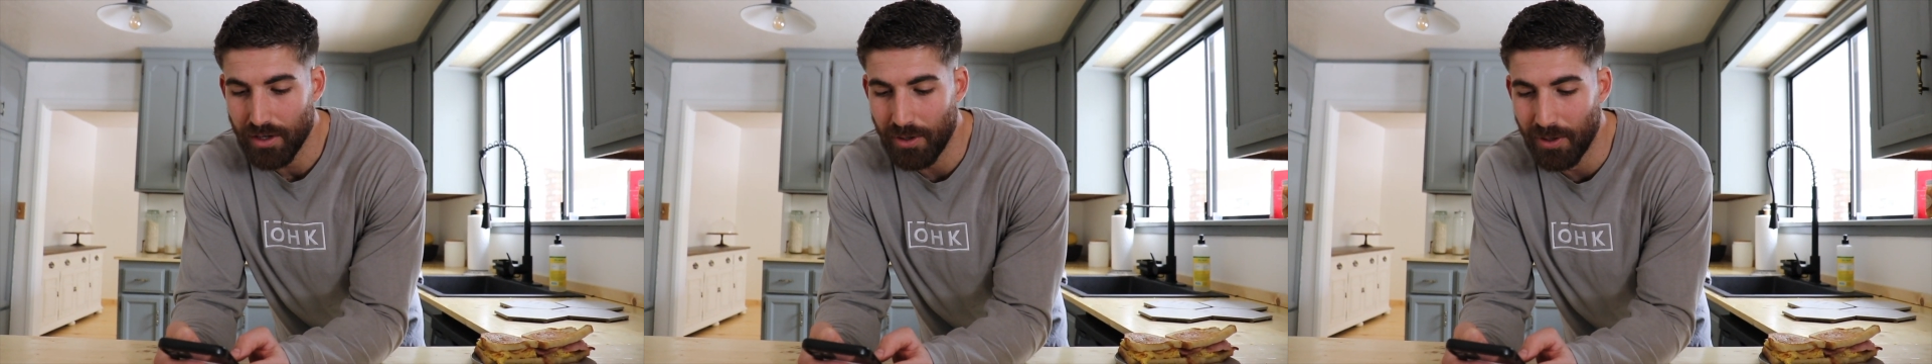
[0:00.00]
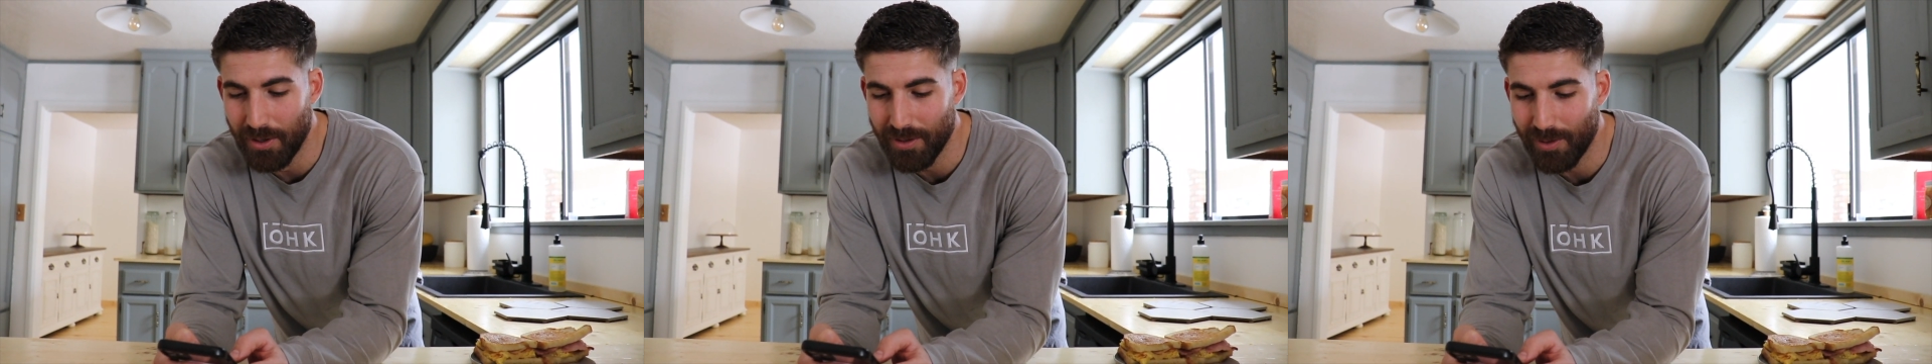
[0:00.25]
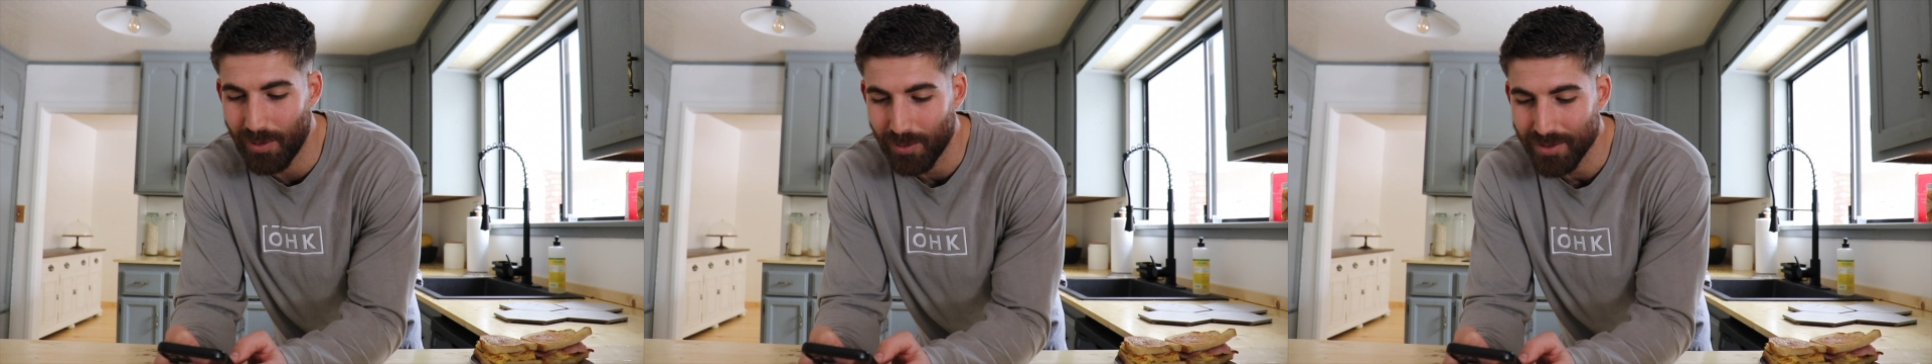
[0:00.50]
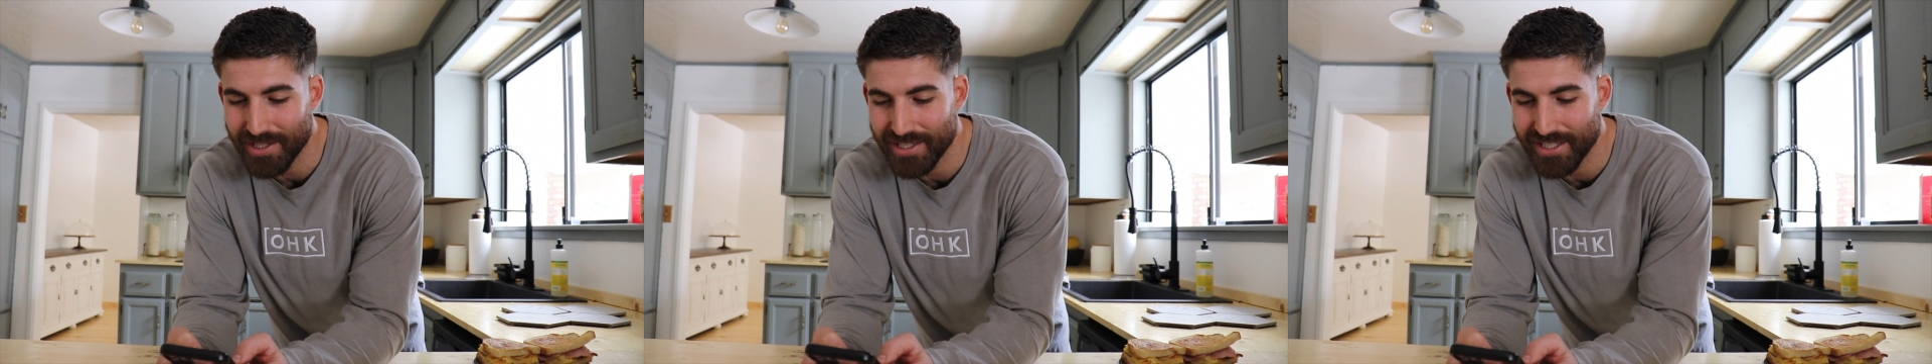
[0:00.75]

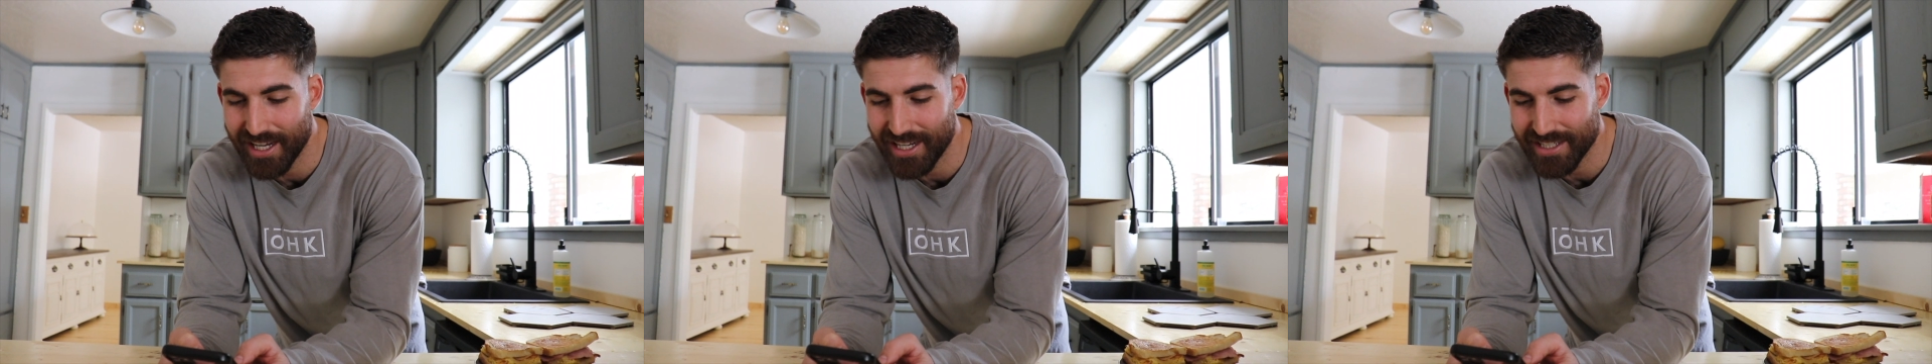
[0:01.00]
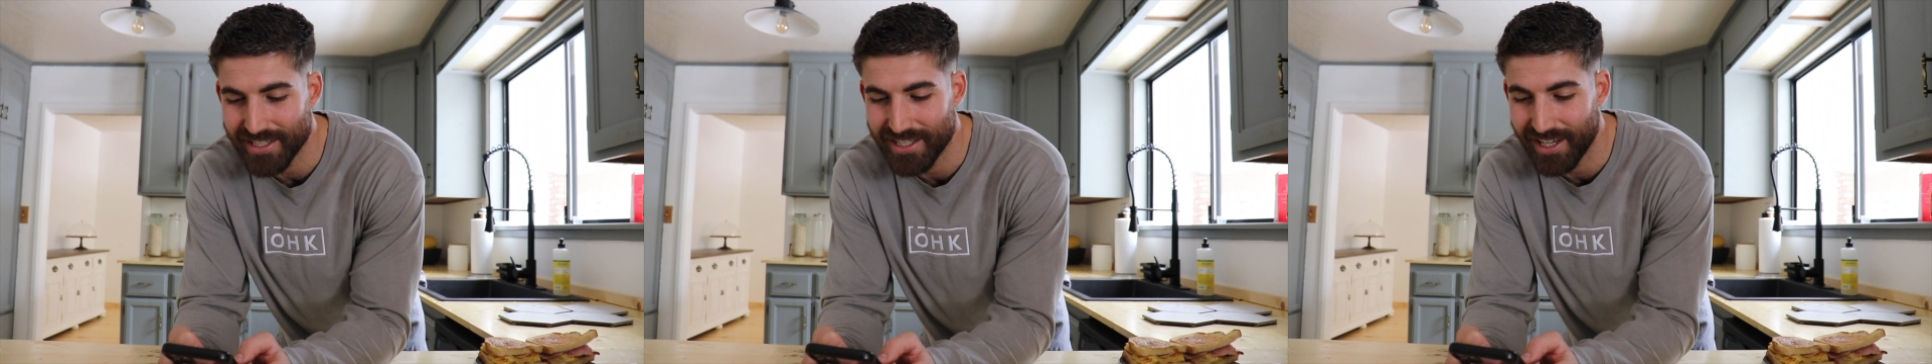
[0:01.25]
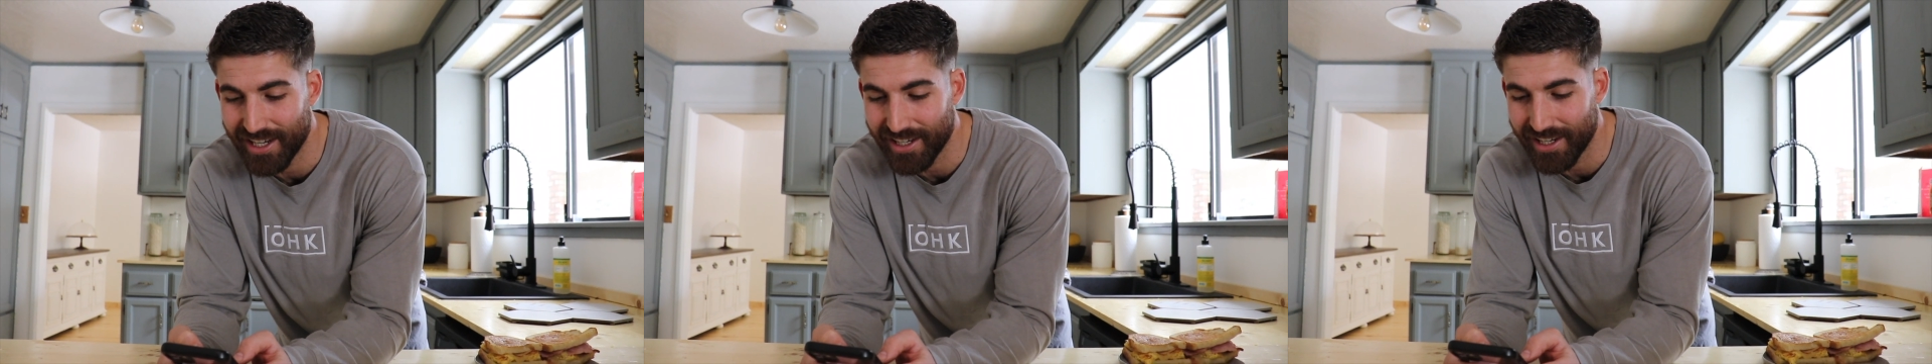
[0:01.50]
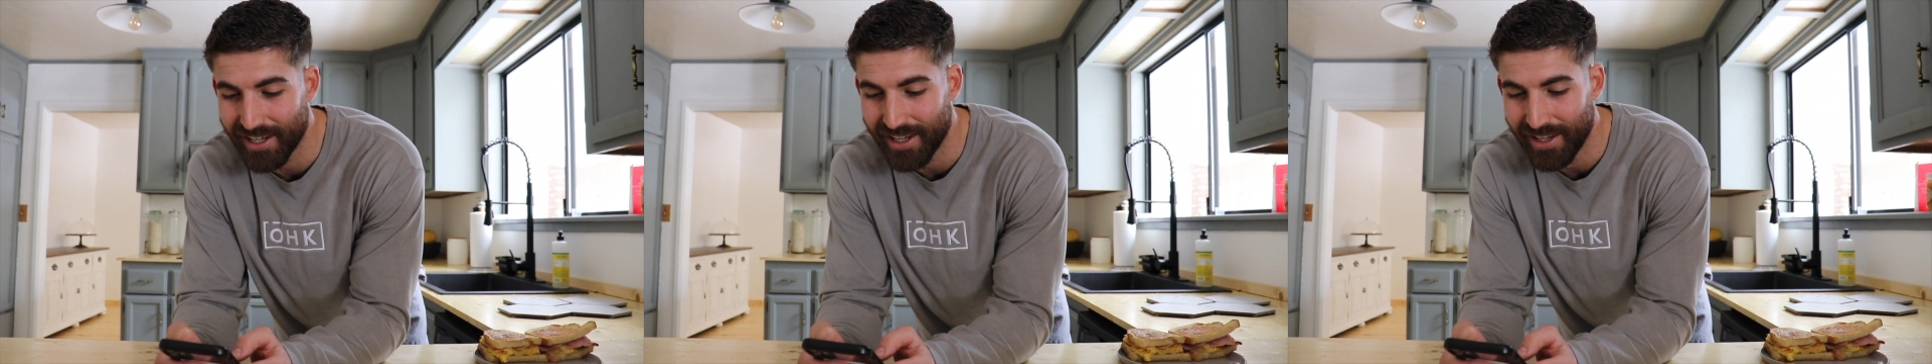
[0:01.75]
horse-sized duck?